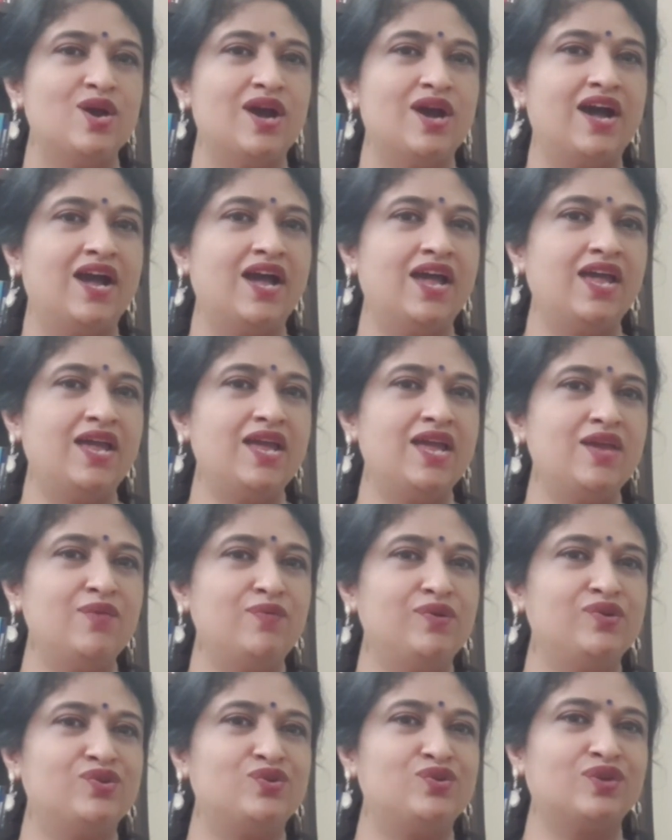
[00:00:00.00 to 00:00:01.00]
I
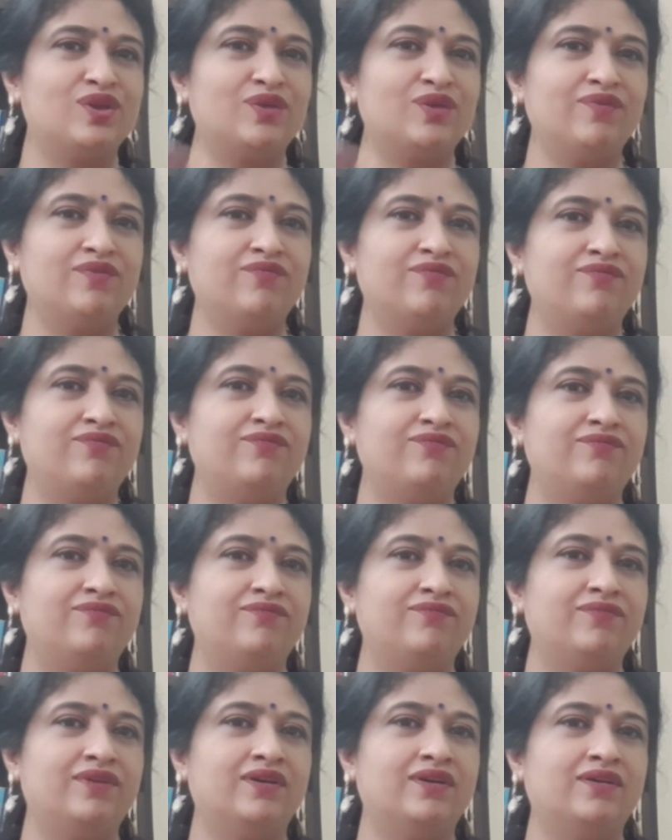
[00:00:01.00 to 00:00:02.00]
wish to give
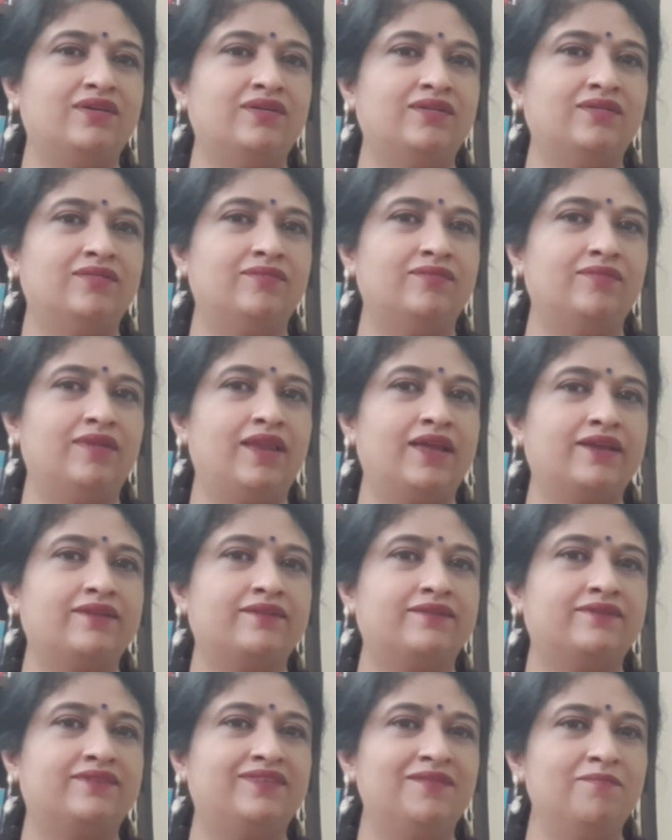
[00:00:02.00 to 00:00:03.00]
a
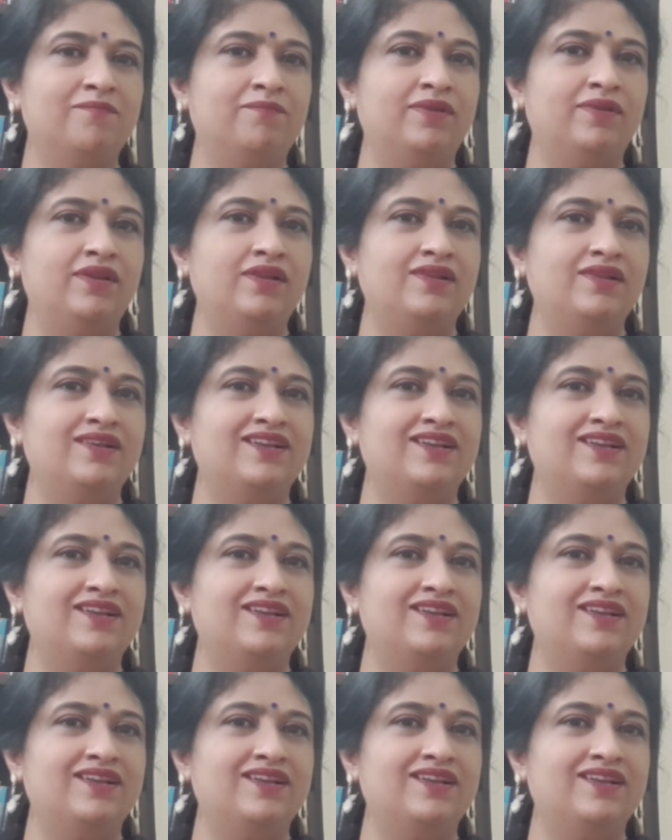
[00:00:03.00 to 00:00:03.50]
simple